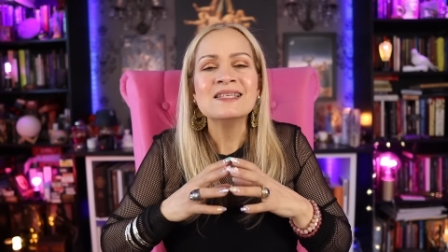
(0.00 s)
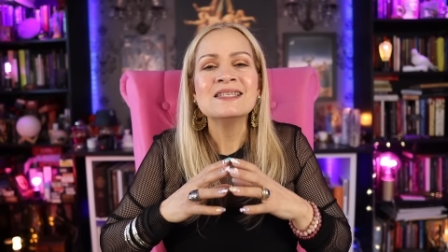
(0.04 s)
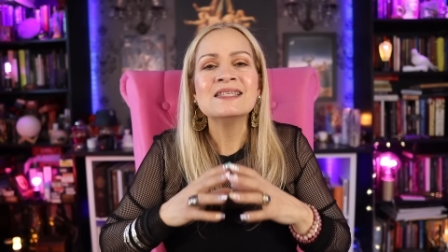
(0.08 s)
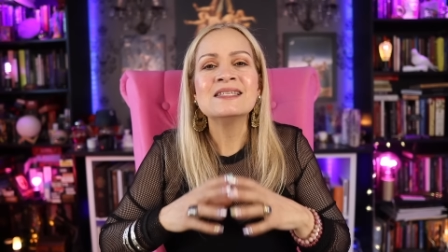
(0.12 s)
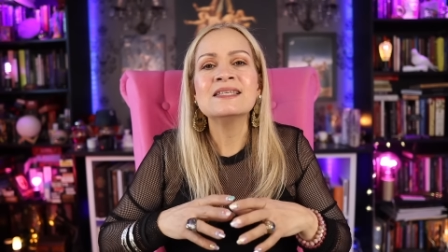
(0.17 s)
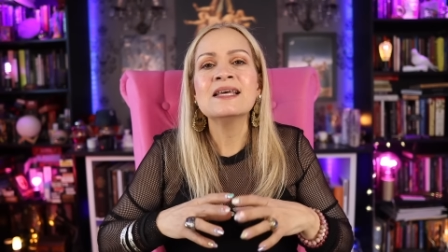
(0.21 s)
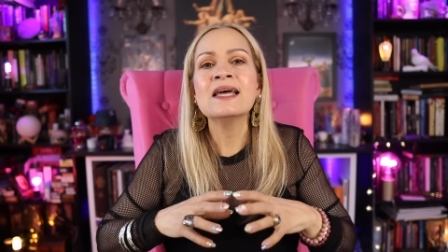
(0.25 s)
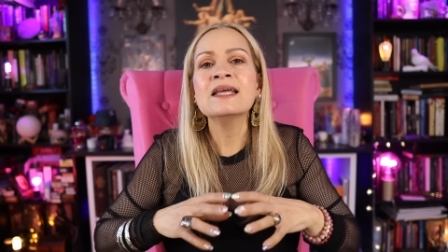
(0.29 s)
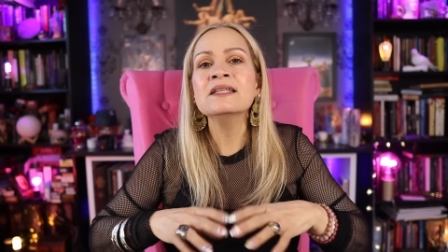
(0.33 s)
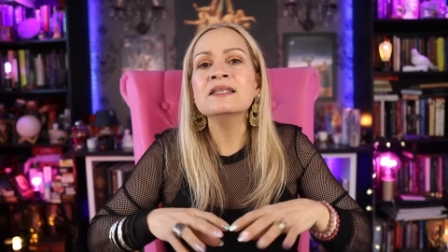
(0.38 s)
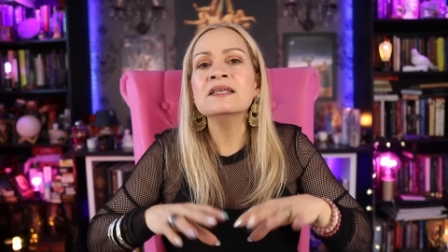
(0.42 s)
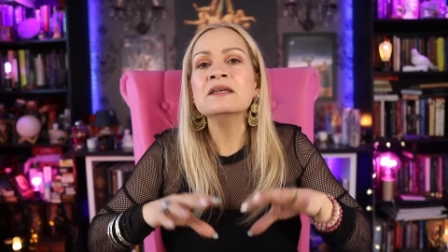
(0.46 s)

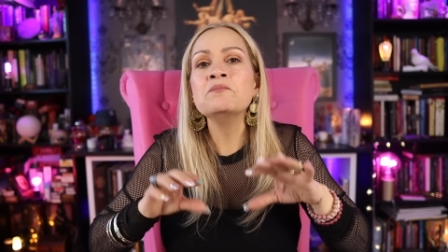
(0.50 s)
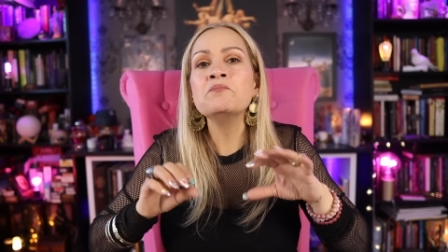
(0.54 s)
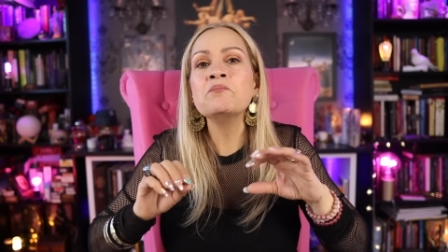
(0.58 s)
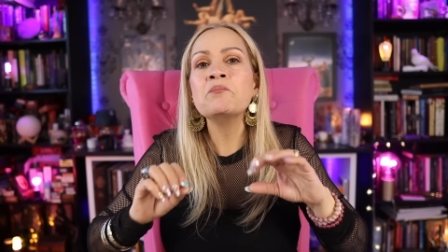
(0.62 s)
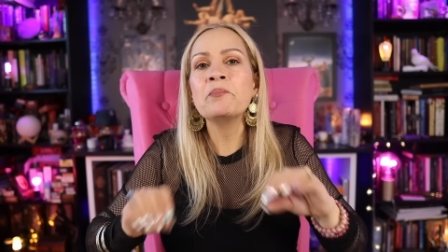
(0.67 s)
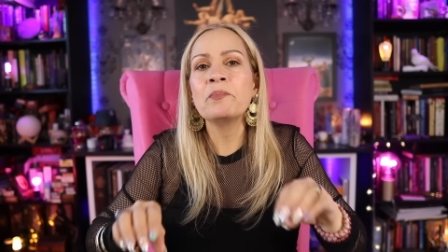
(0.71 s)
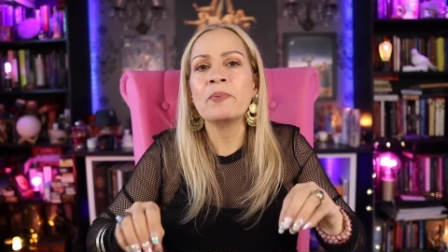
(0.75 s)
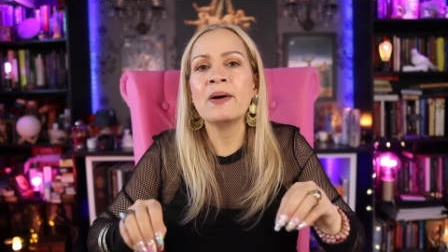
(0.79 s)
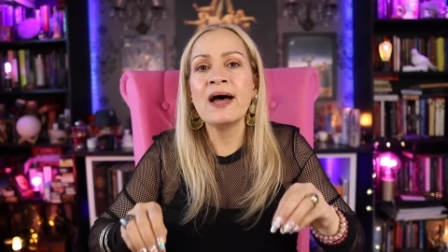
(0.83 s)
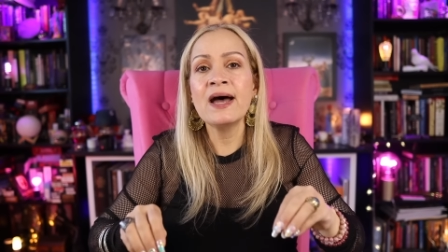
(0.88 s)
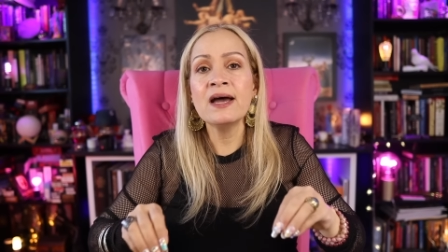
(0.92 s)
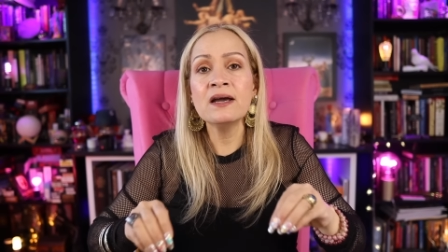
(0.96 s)
sending
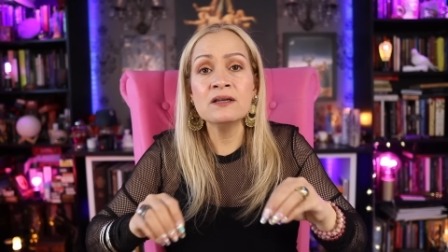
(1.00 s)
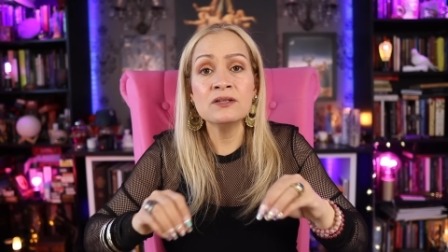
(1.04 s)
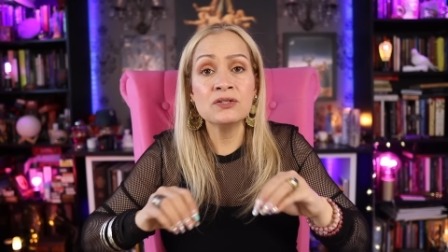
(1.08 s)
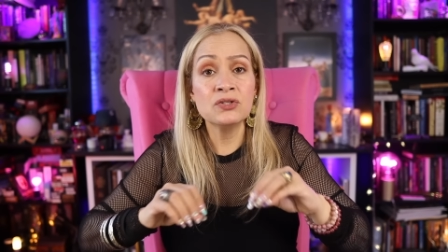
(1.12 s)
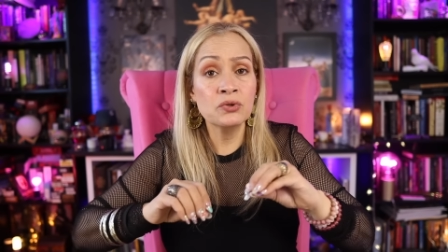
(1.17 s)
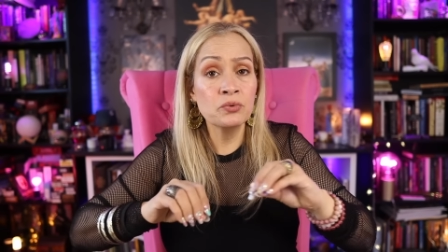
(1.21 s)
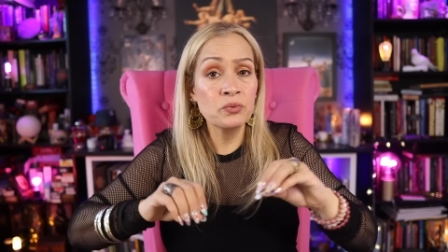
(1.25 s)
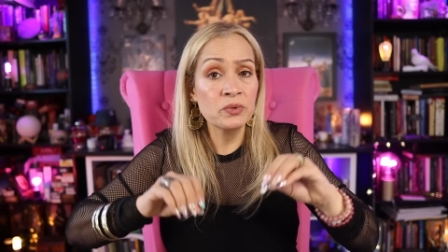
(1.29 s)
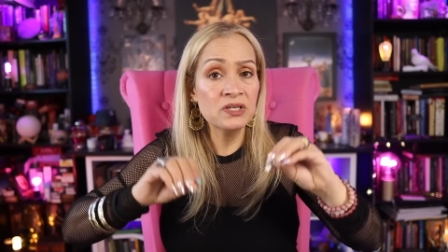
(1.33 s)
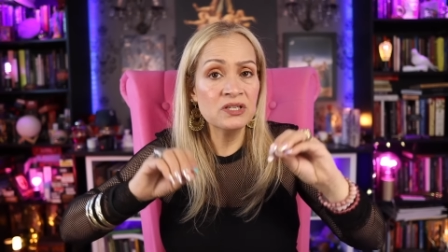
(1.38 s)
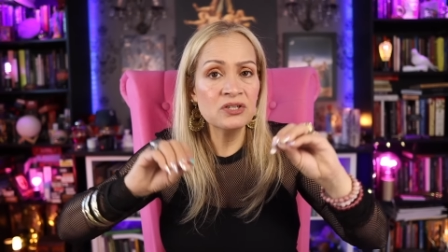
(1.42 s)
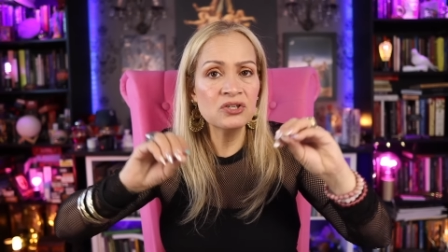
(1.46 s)
back
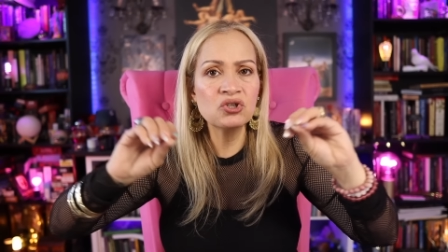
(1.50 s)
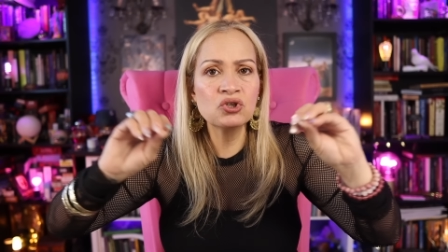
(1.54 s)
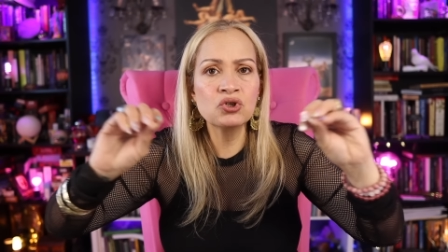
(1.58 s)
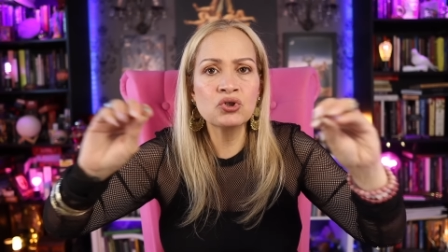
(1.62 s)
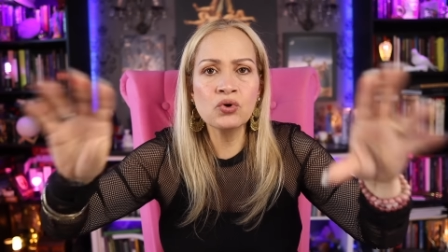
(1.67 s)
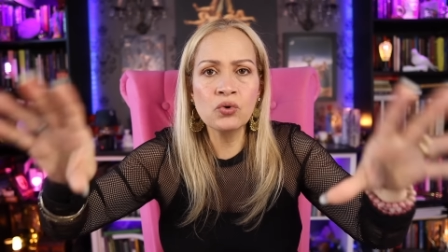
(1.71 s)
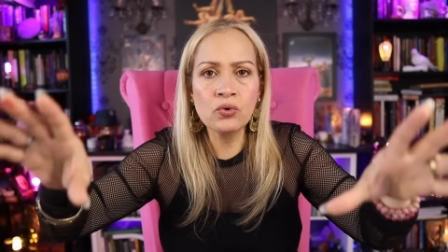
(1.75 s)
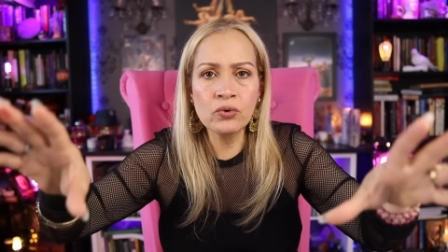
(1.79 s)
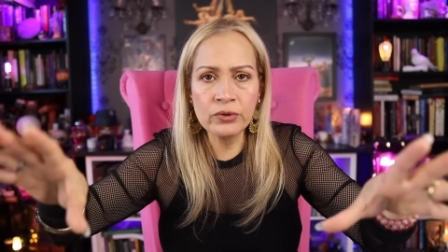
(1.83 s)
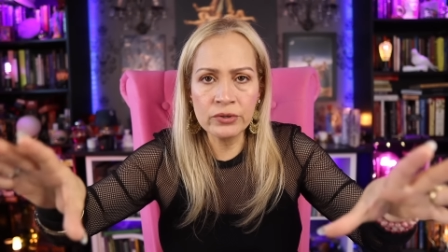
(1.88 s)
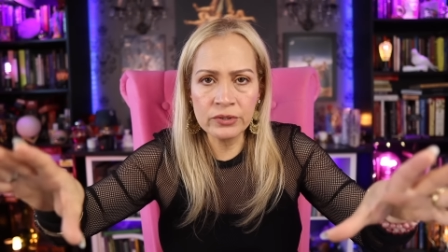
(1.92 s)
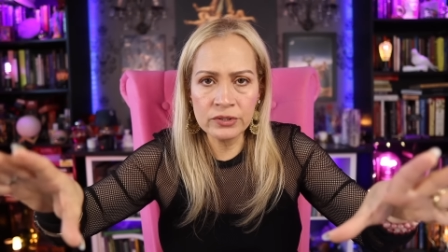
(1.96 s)
to its
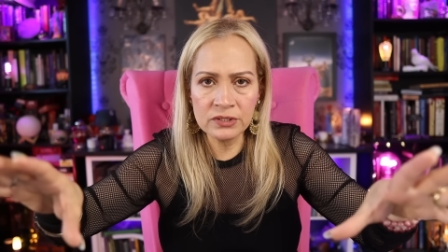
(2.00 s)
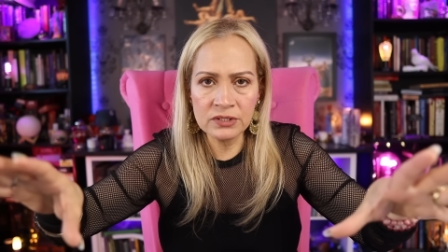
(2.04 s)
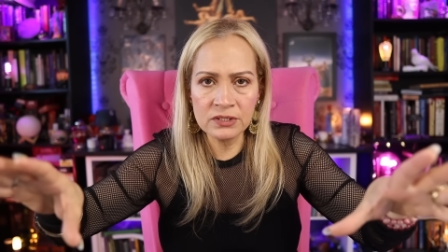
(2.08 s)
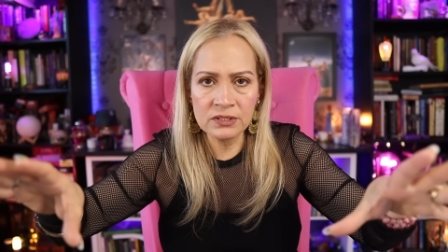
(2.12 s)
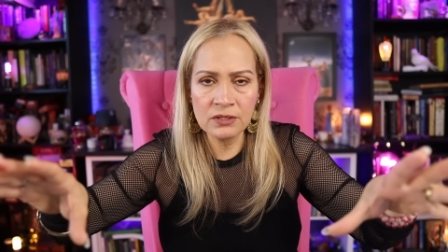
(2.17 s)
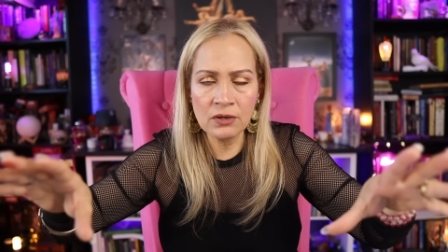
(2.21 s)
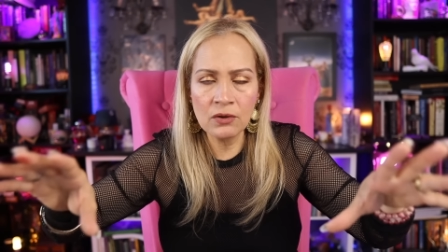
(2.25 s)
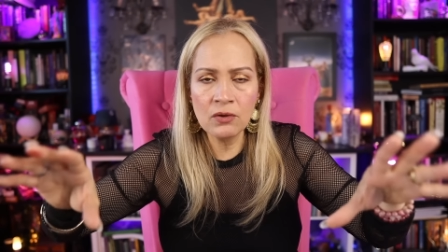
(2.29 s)
source